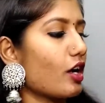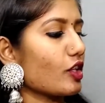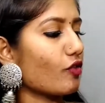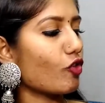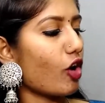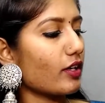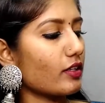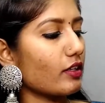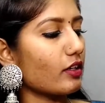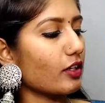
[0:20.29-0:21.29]
you've
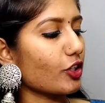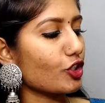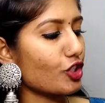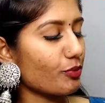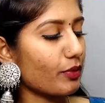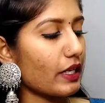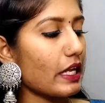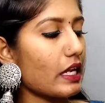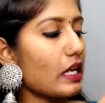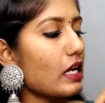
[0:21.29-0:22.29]
got
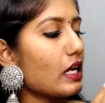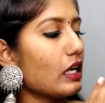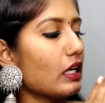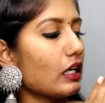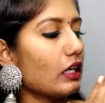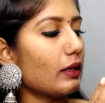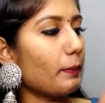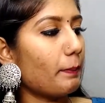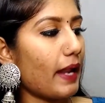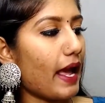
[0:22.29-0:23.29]
shimmery
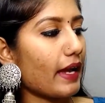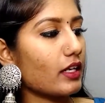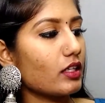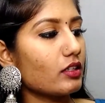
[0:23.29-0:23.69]
black,